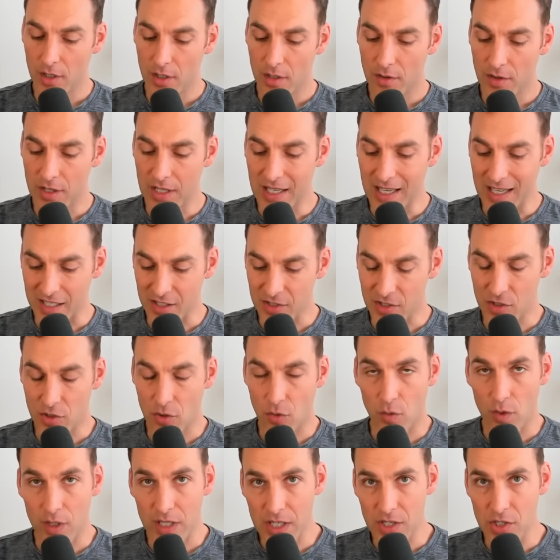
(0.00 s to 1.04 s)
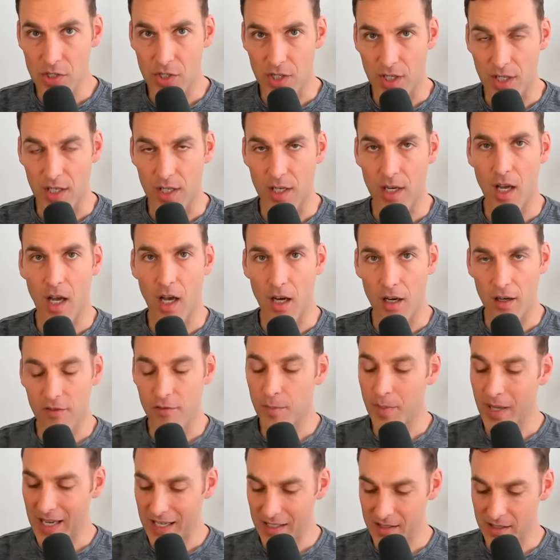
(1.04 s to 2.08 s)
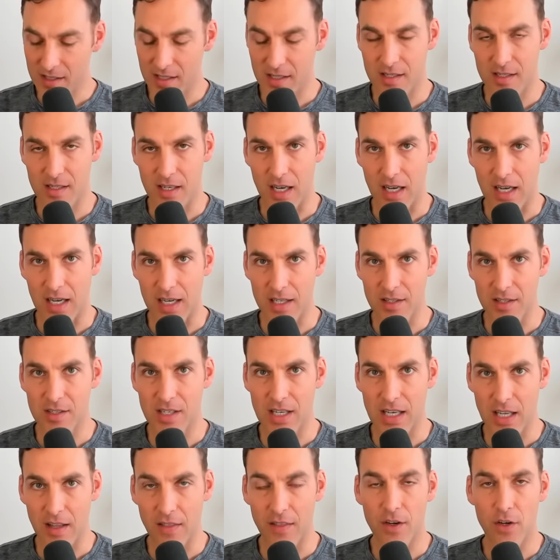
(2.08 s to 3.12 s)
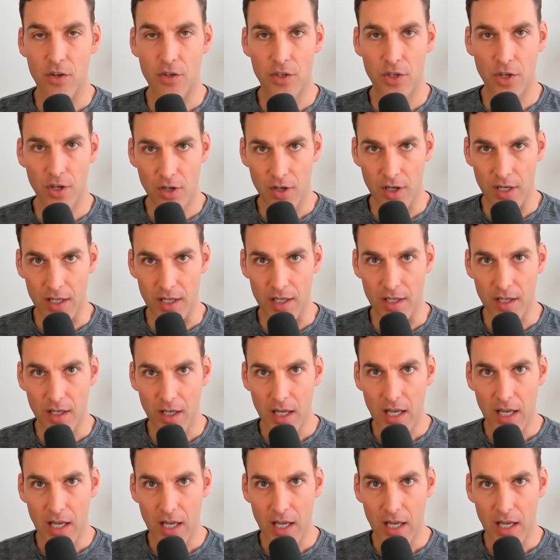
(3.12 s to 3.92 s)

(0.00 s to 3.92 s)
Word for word: the excretion of pesticides in their urine.